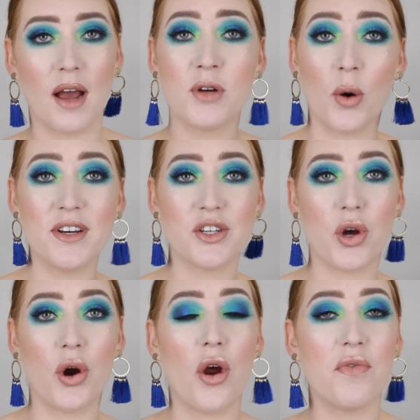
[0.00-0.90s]
I'm going to
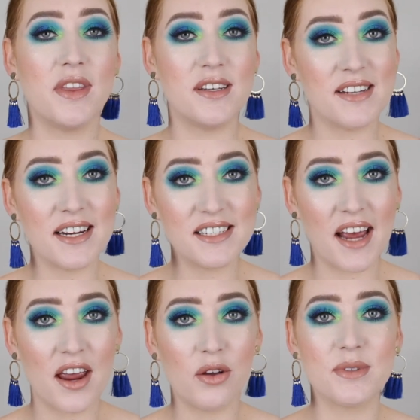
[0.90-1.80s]
go over the
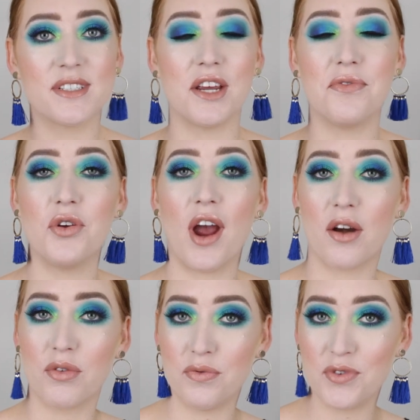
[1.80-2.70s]
details, give you
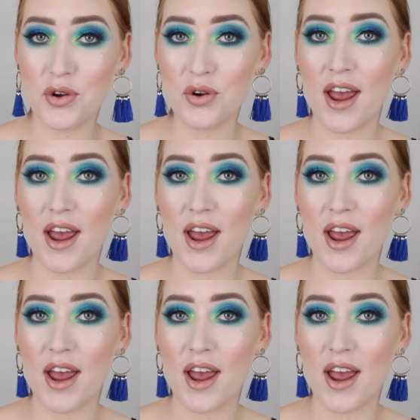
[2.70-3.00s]
a review,